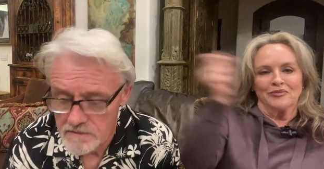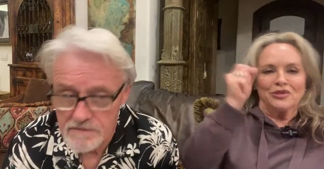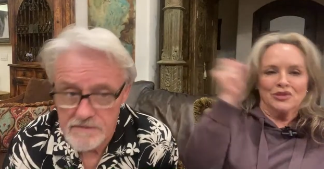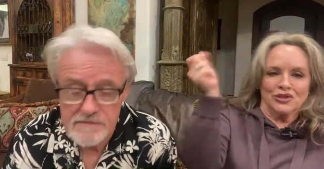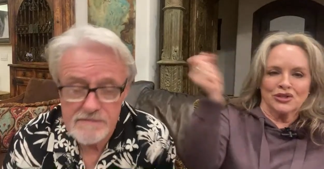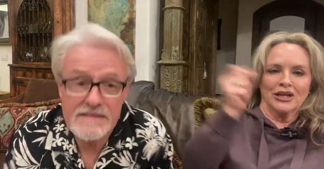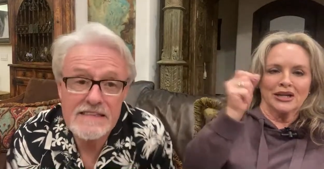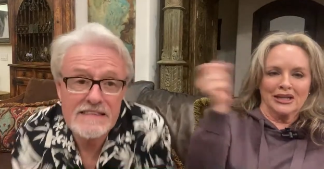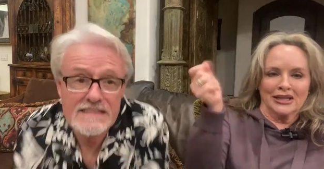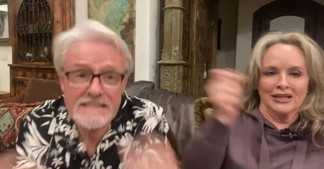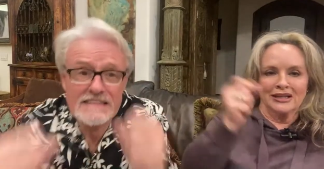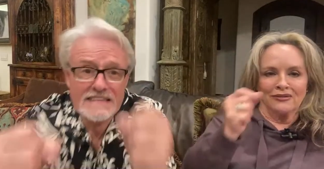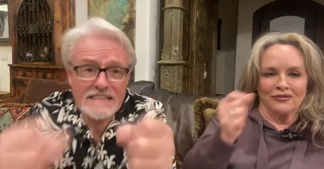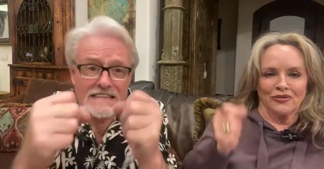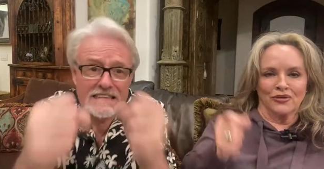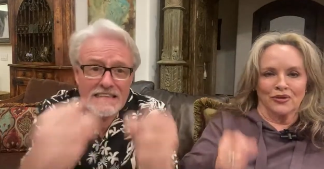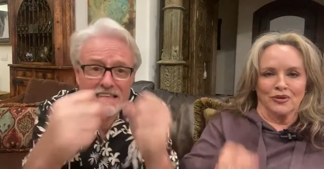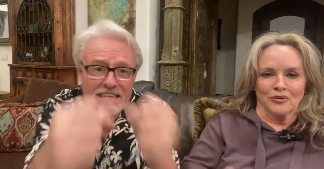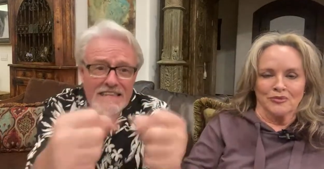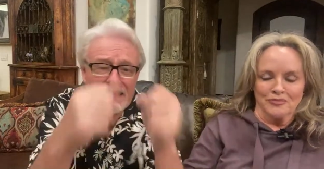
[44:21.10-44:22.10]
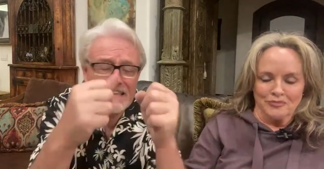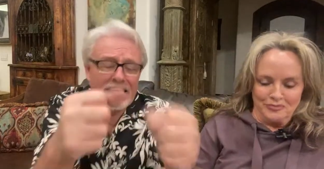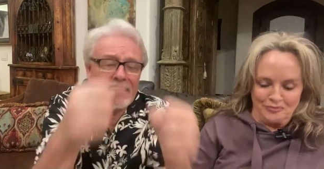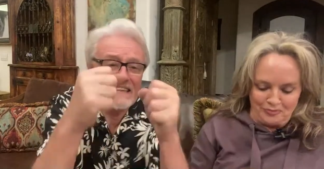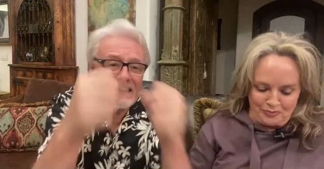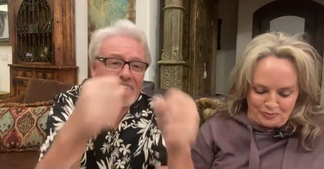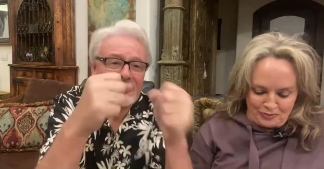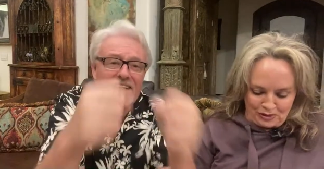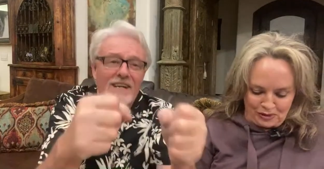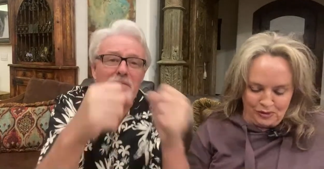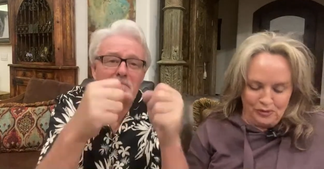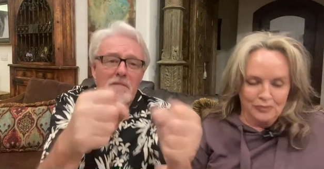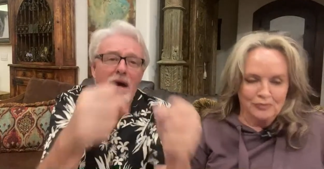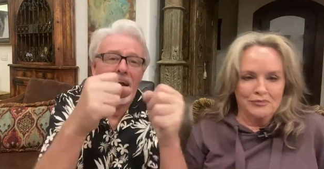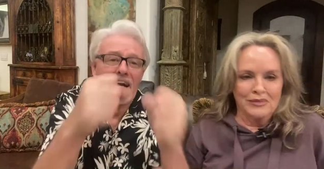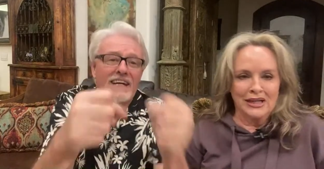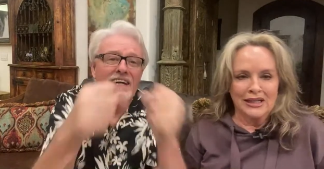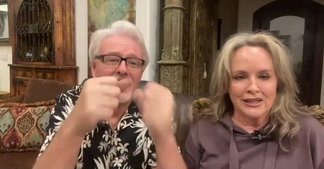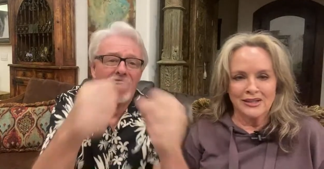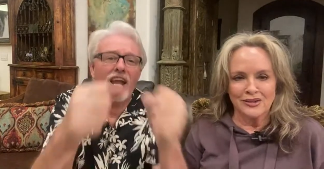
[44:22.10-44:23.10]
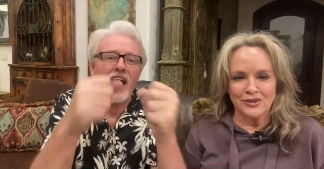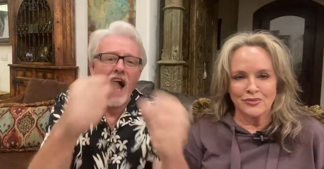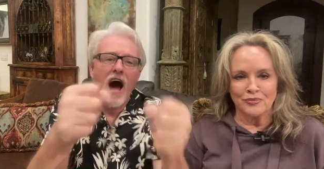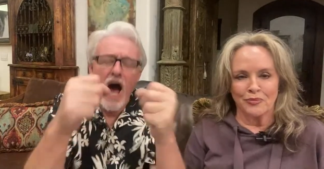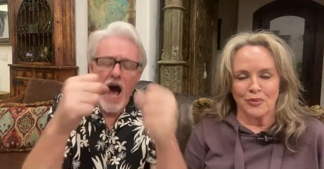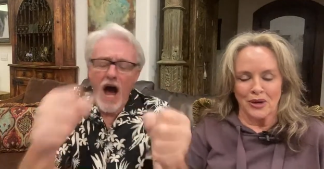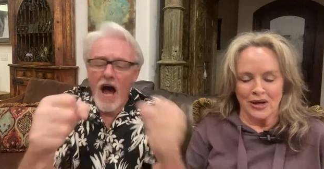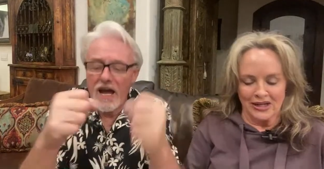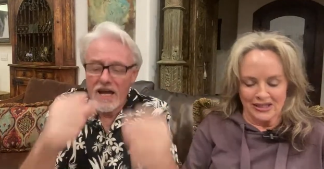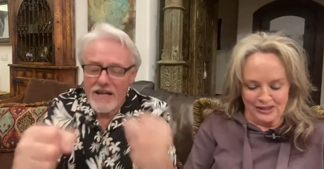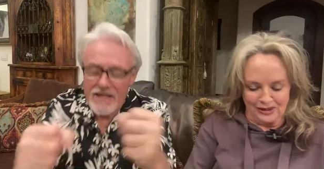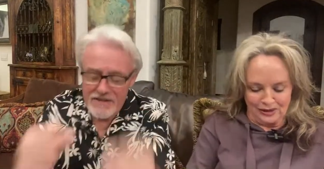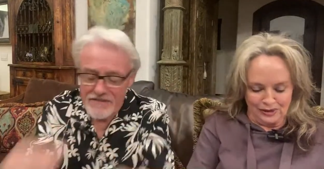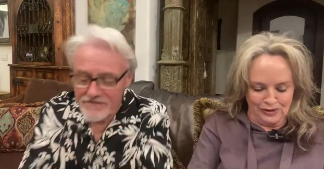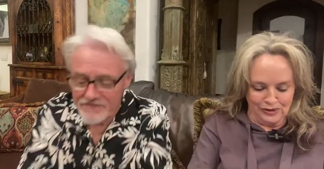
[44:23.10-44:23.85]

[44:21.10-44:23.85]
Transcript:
Speaker 1: shaking it for mm, lo- make its brain